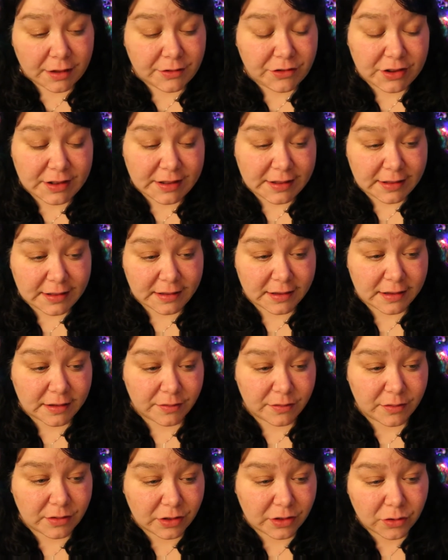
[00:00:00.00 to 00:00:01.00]
just,
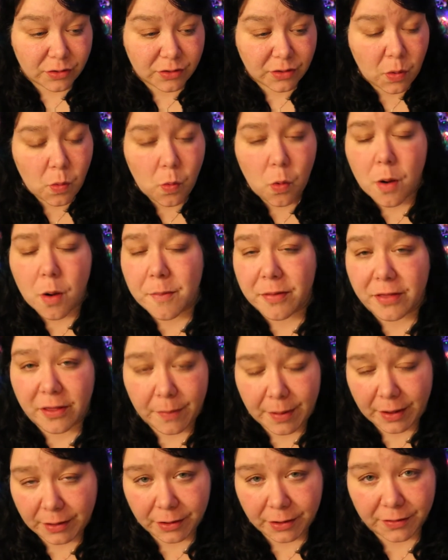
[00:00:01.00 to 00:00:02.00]
there's a warmth
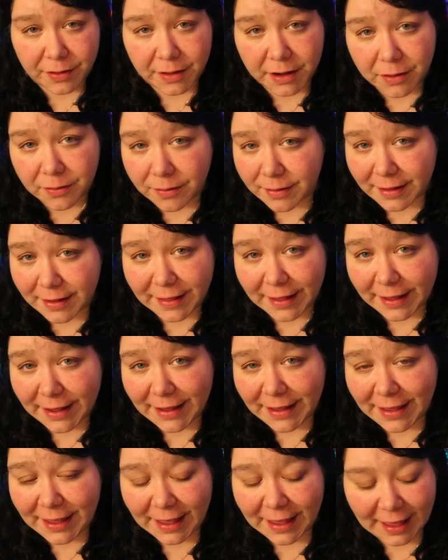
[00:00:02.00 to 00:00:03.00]
about her that I really
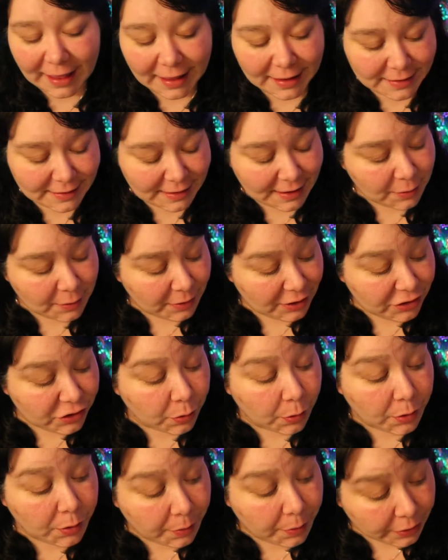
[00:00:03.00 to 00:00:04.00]
like. And anyway,
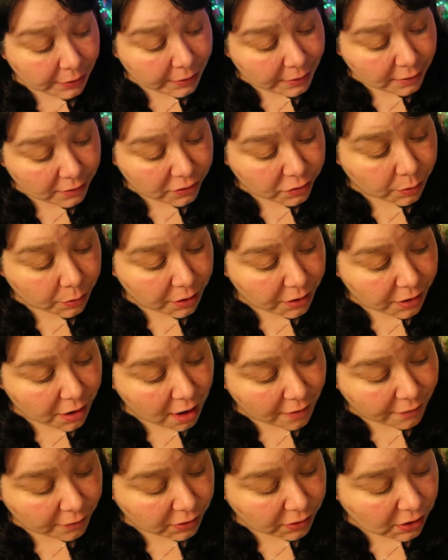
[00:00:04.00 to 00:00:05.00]
she wrote a book. She wrote a
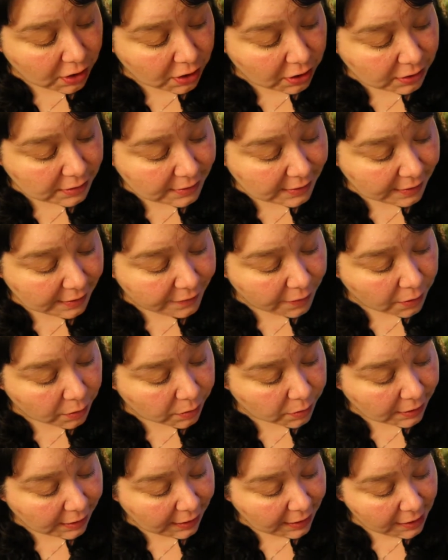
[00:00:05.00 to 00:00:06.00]
novel called If
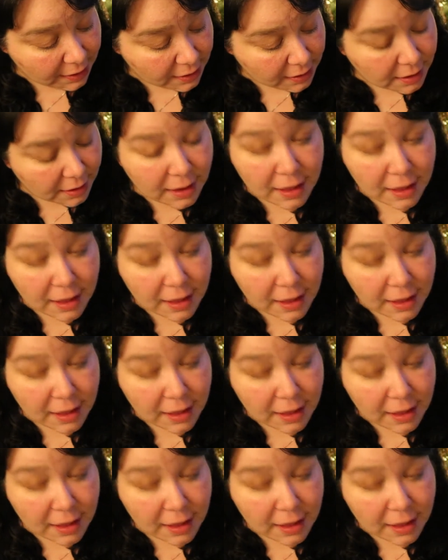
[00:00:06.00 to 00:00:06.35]
Only.